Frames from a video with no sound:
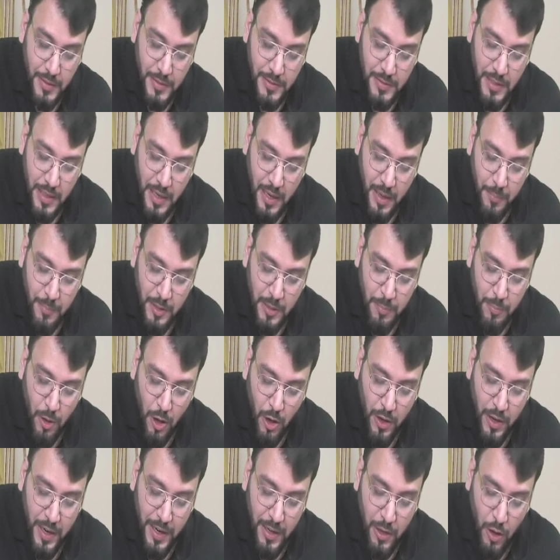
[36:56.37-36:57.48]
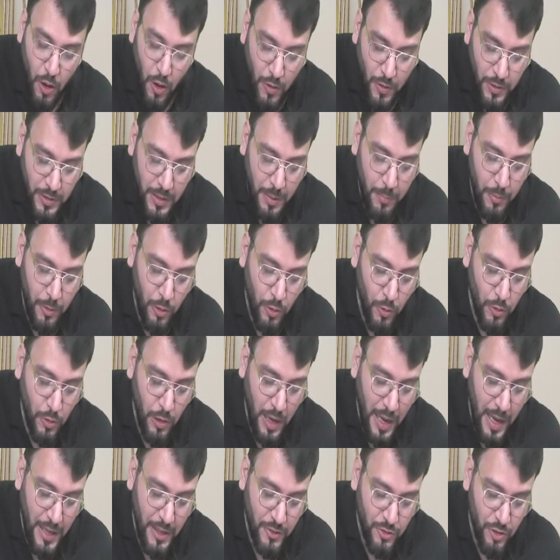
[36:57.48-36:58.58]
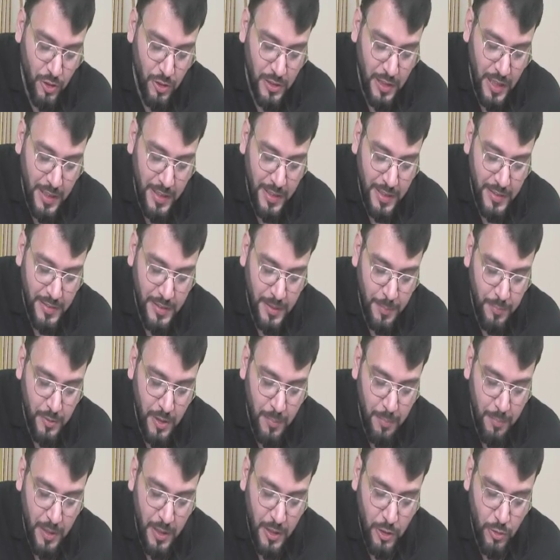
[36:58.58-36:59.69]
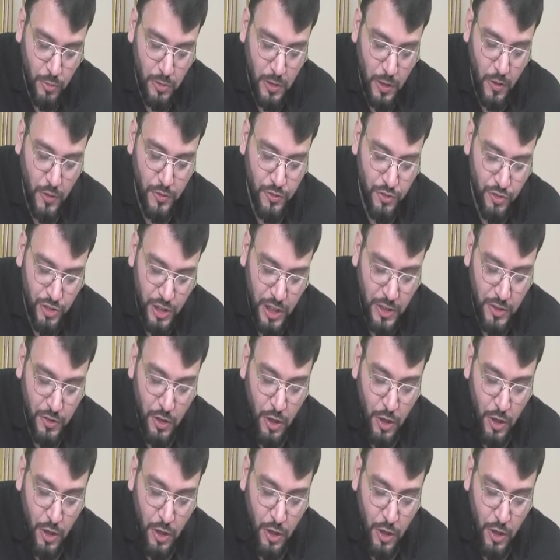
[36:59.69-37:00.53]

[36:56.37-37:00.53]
The company borrowed a long-term loan as on 30th September 2006